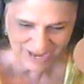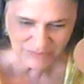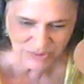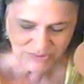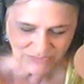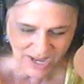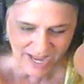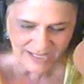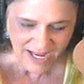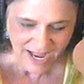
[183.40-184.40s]
I'm doing
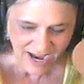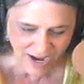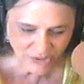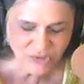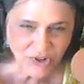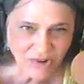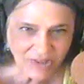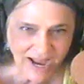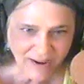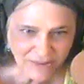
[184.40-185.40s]
fine. Are you stoned
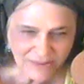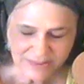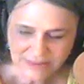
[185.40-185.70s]
now?